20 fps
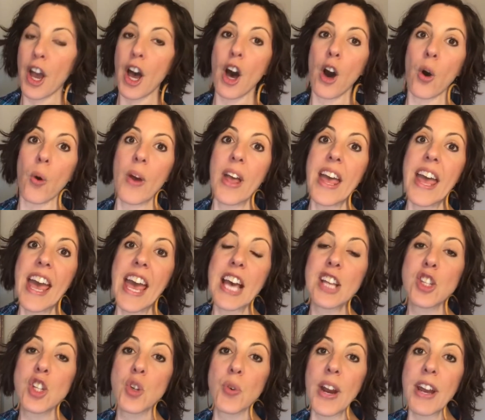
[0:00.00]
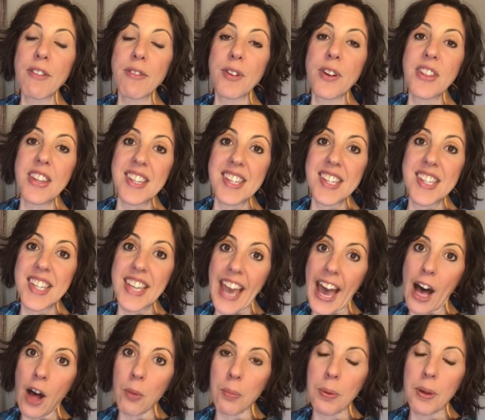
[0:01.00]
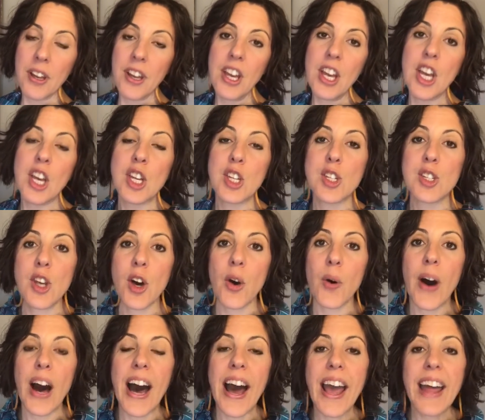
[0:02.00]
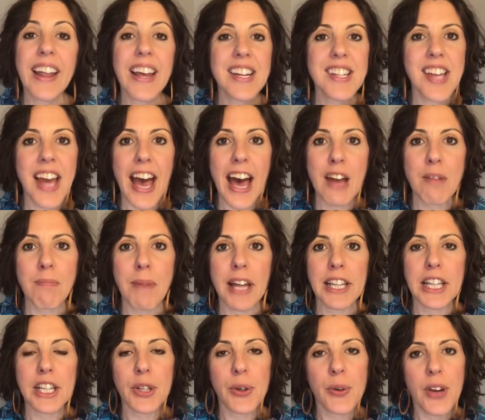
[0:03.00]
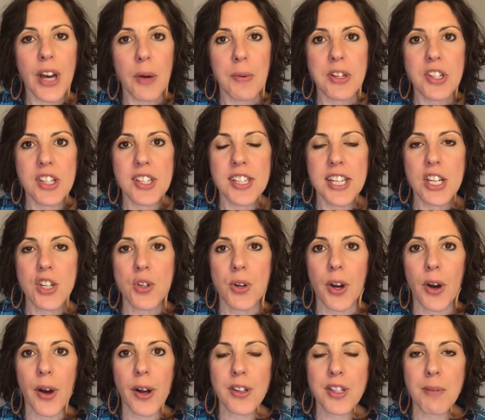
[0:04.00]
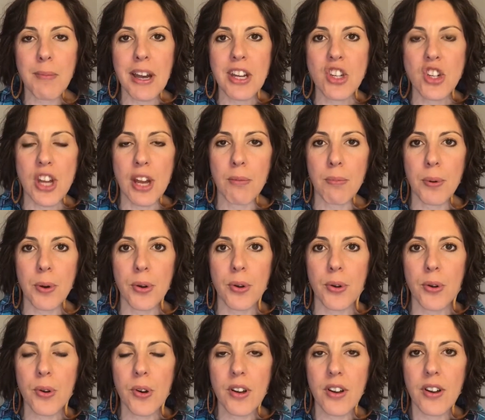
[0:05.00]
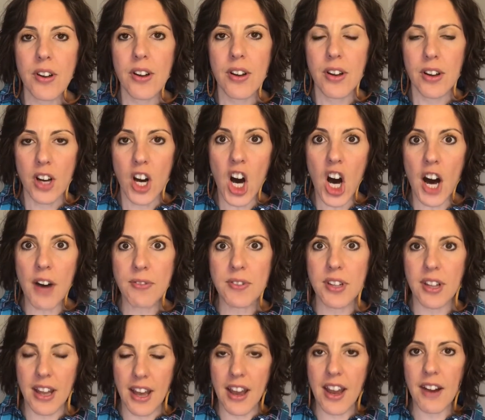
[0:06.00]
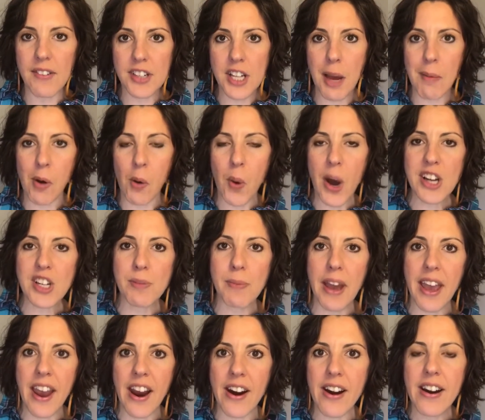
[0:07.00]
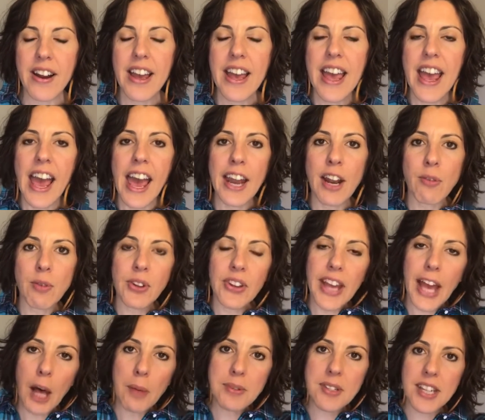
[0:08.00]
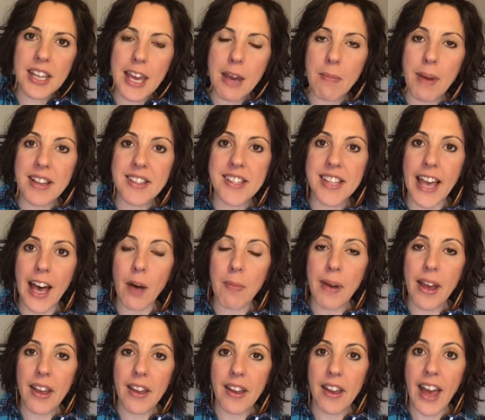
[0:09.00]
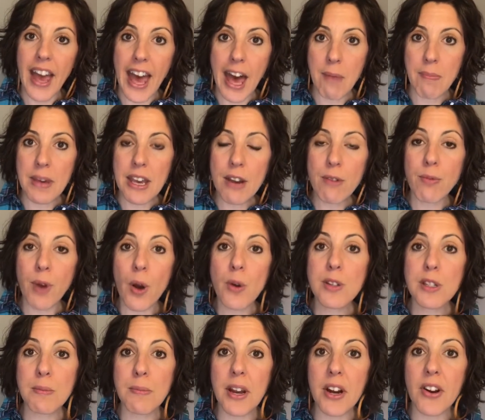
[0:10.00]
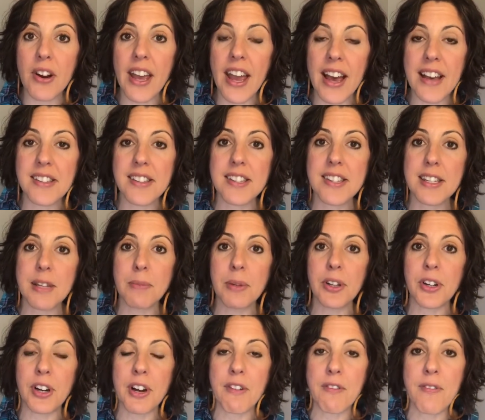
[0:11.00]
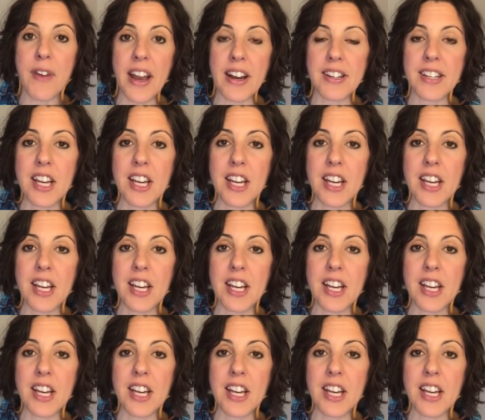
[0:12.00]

Oh, it's great for the scalp. So I like to add melaleuca, which is tea tree oil, to my shampoo often every time I wash my hair, and it really helps to keep my scalp happy. Rosemary has a similar effect.